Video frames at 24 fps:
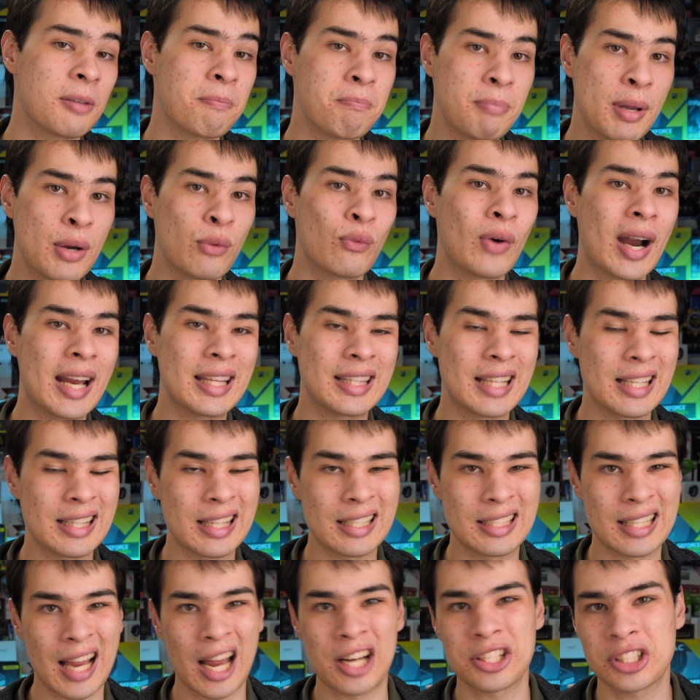the bitrate that
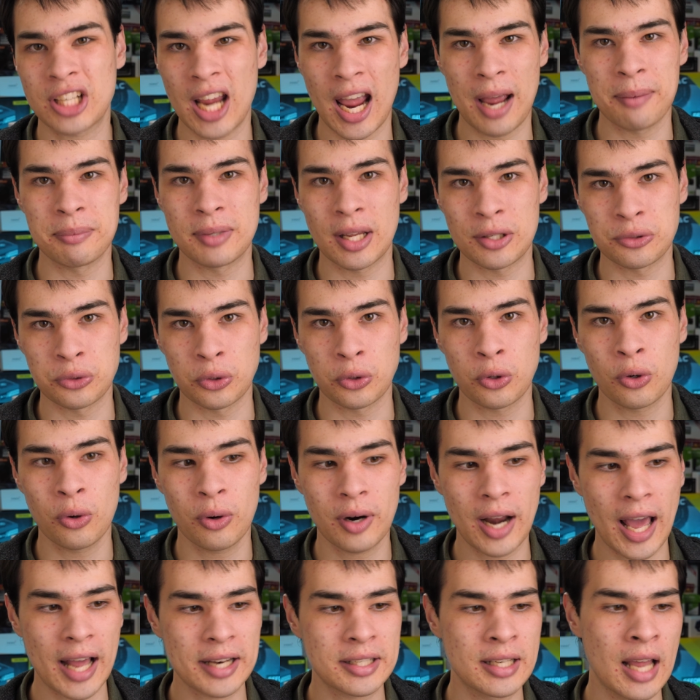the dash cam does
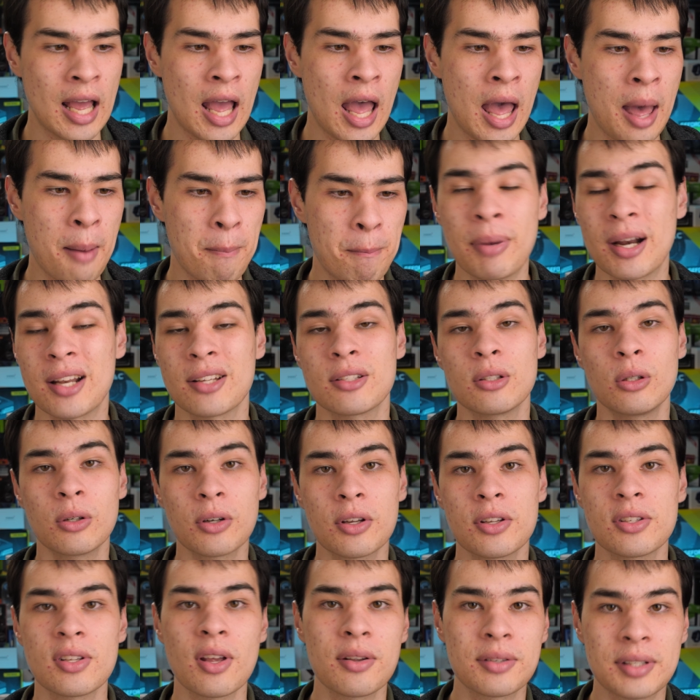record at, but as
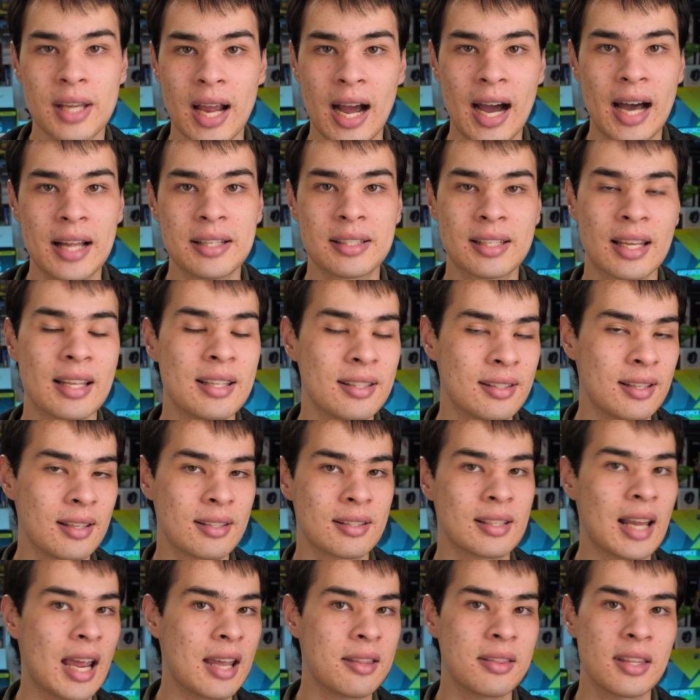long as those cards can
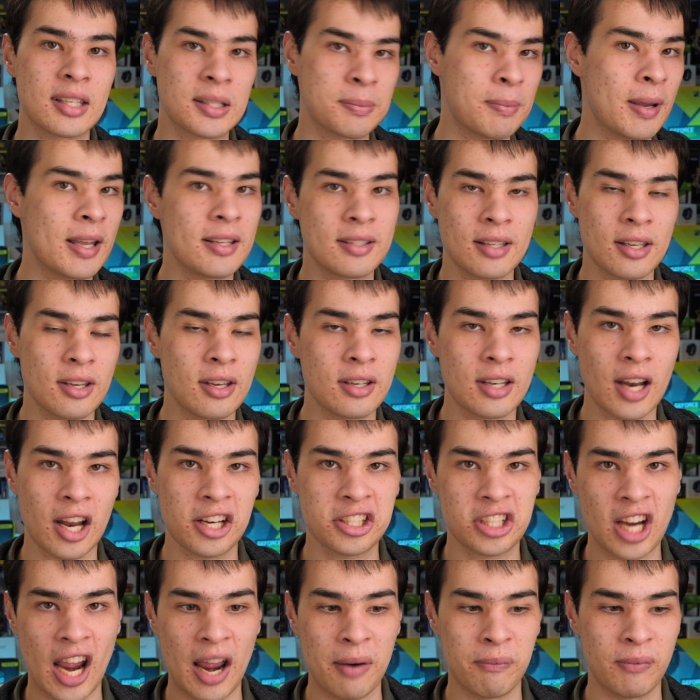sustain the speeds that your
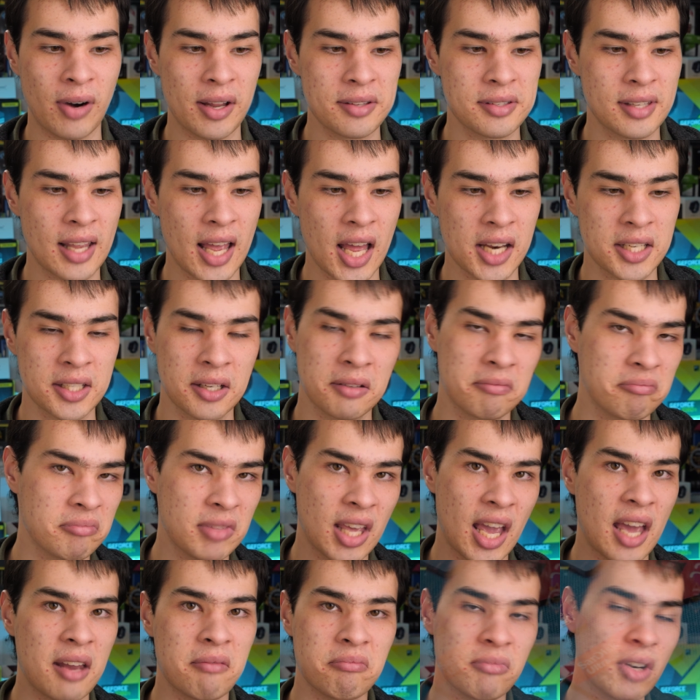dash cam runs at,
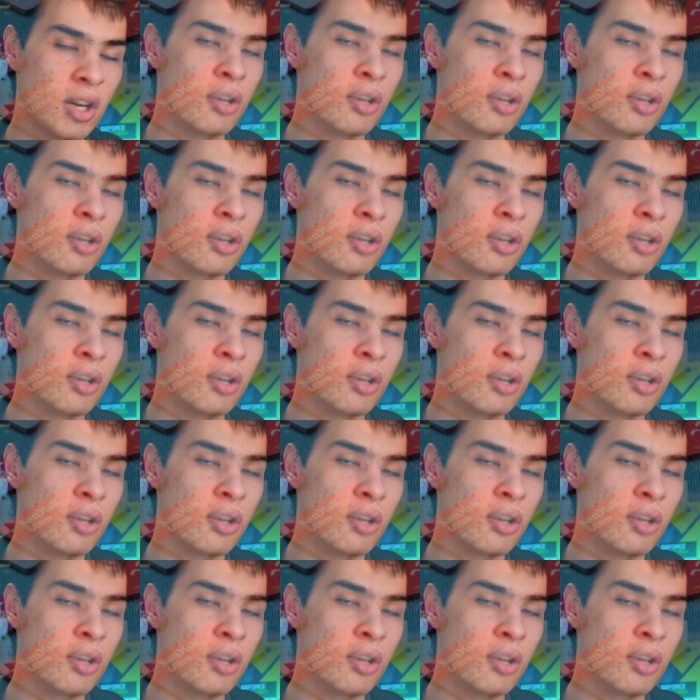again,